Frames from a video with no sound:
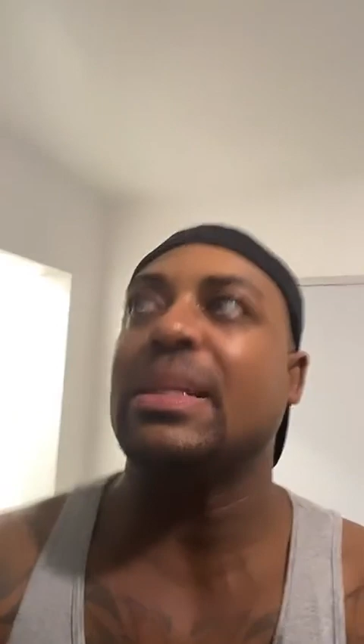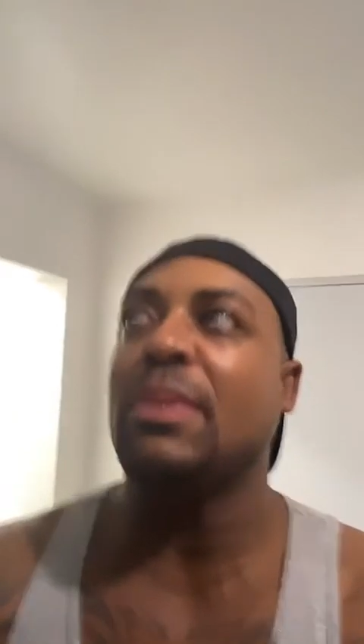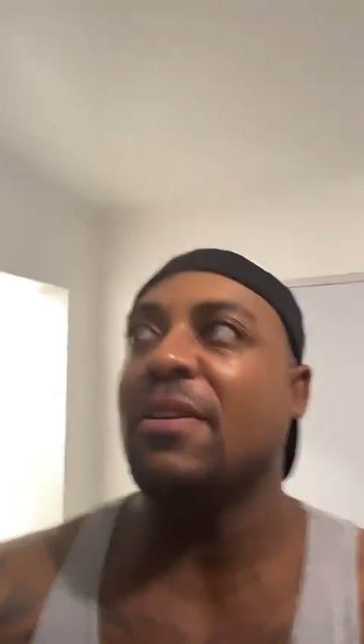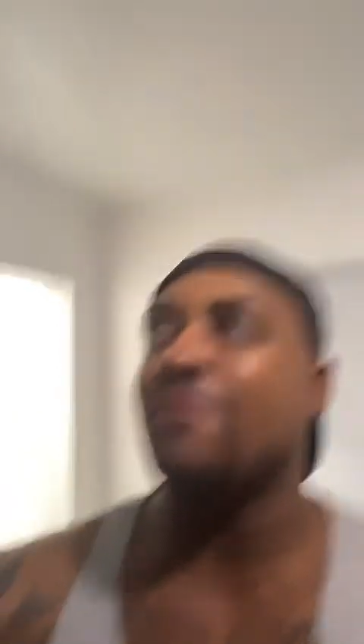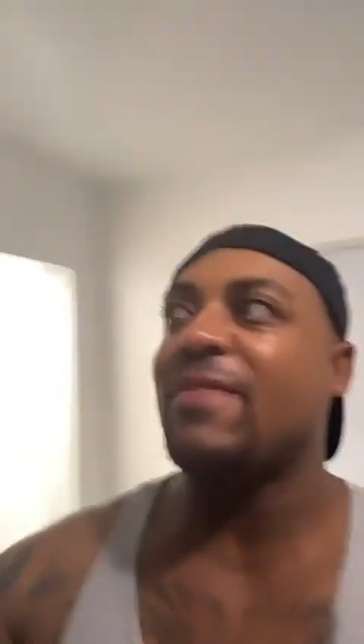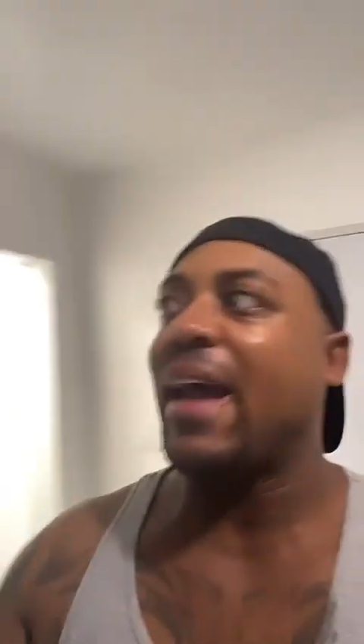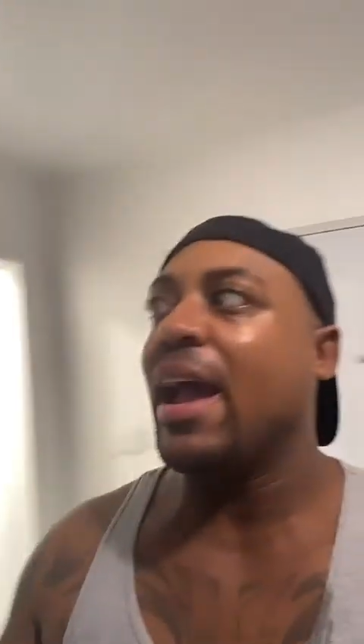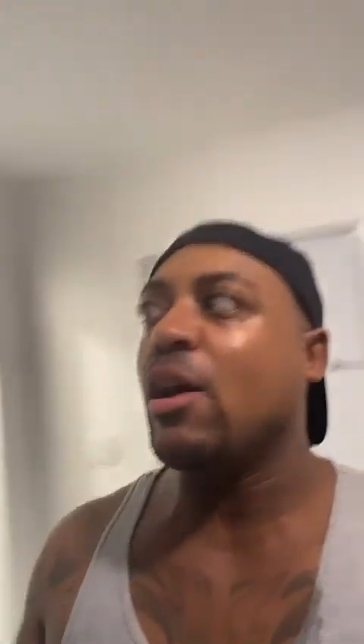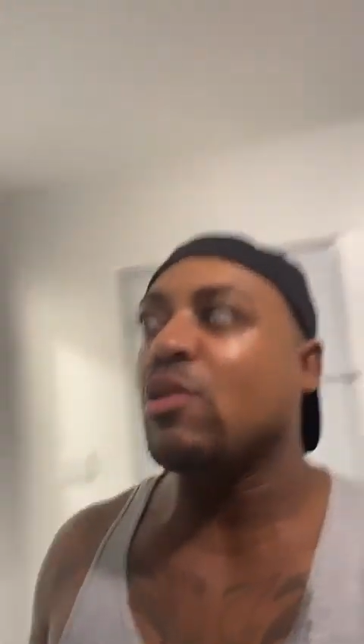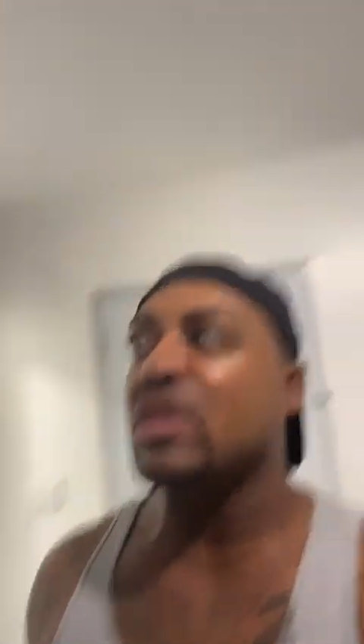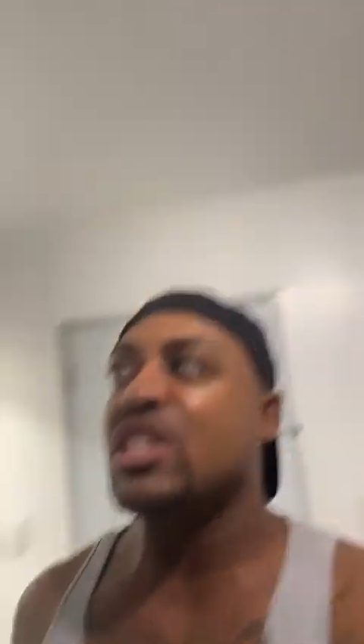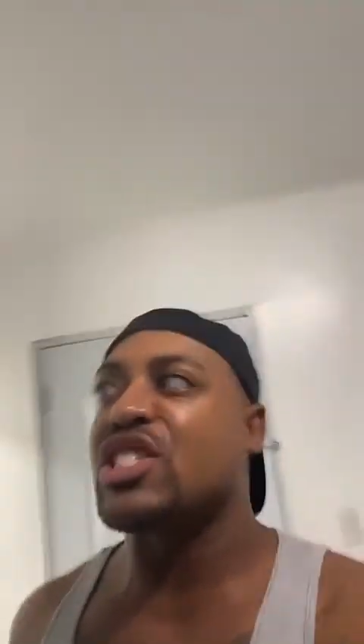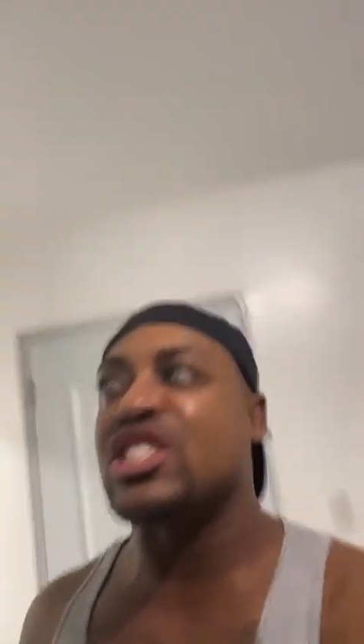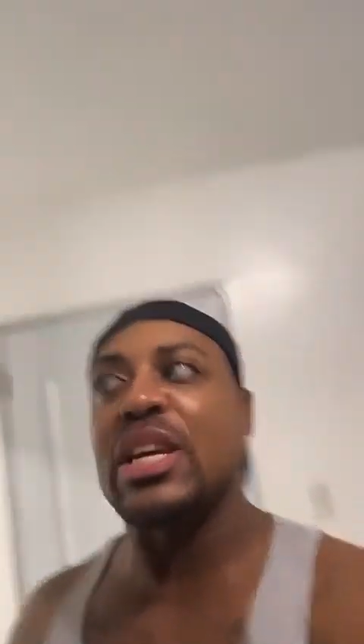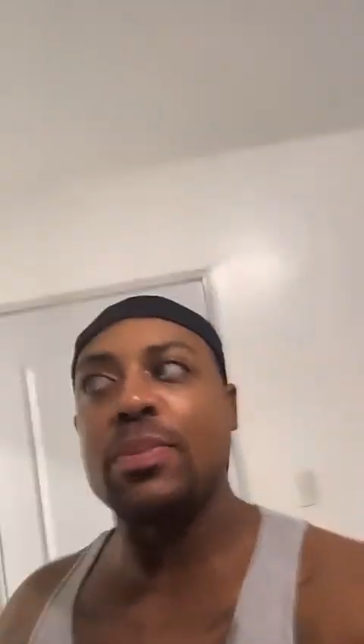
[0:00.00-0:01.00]
be found
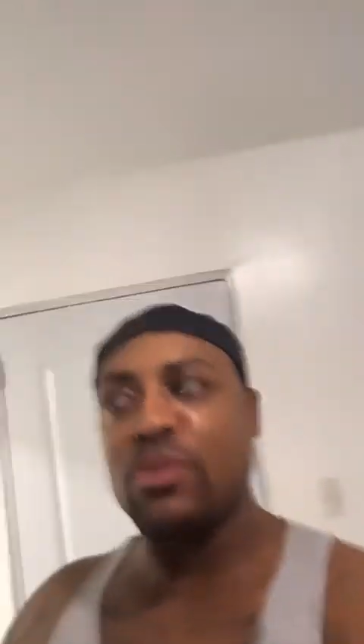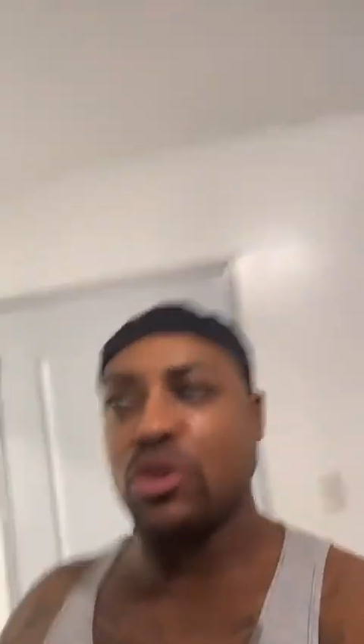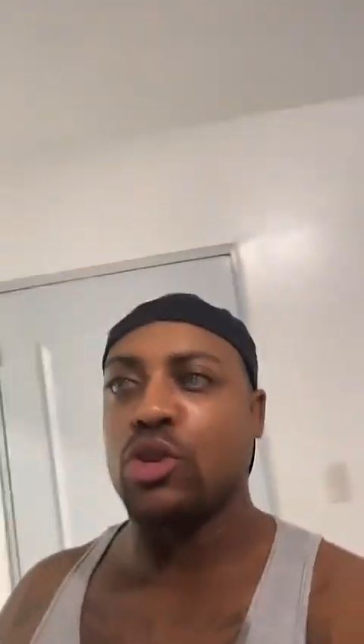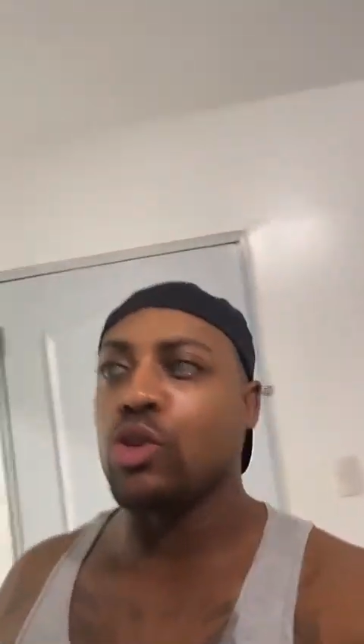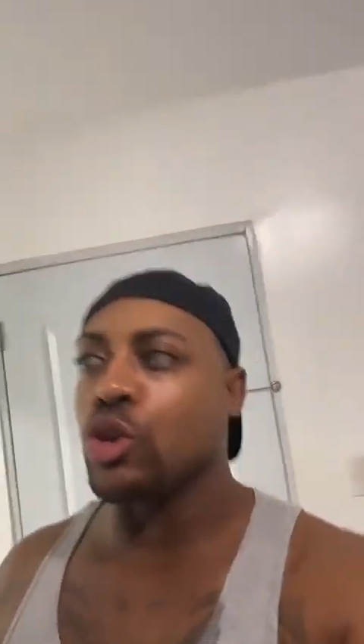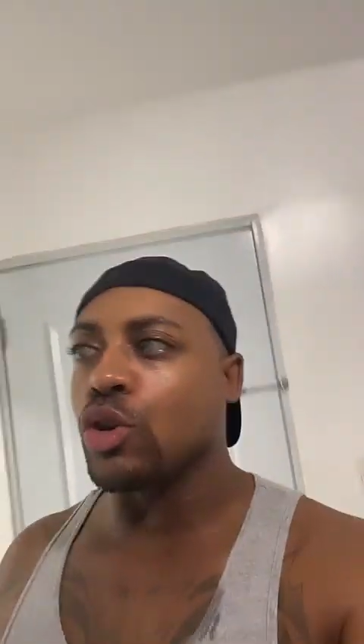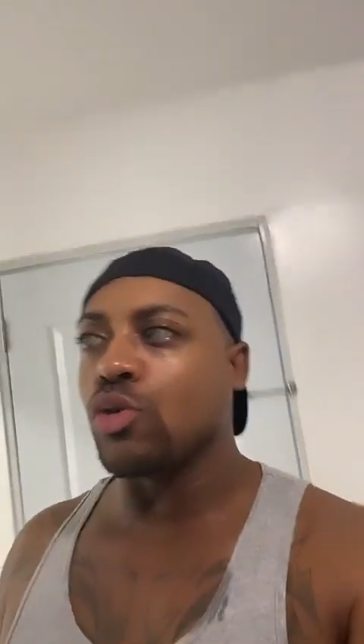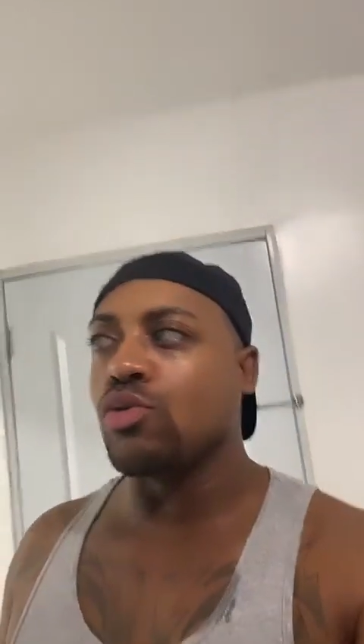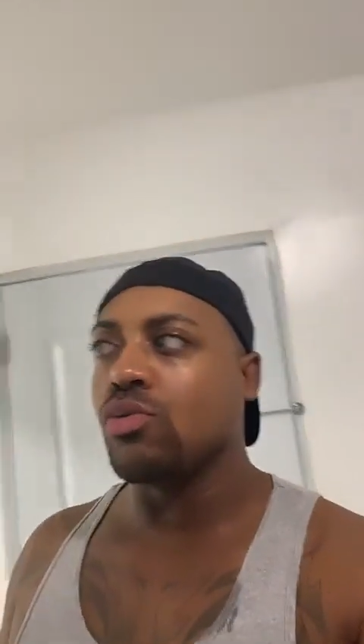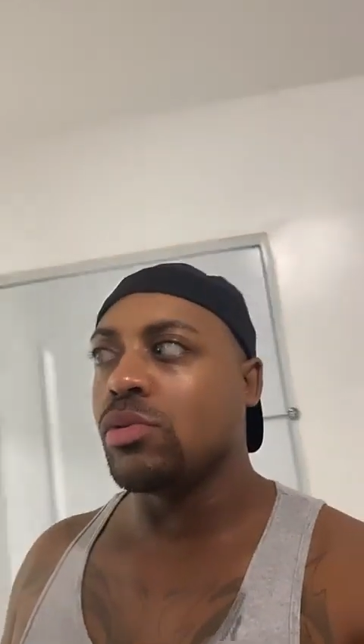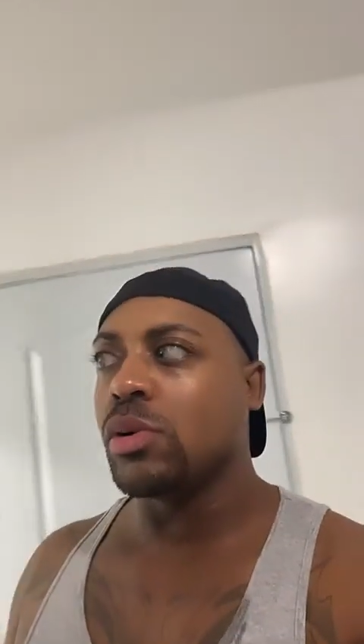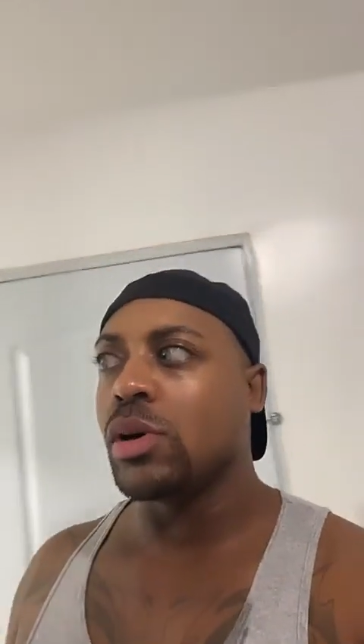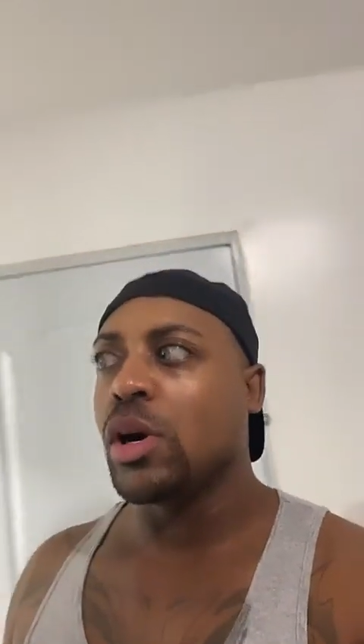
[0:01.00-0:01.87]
and shipped to you,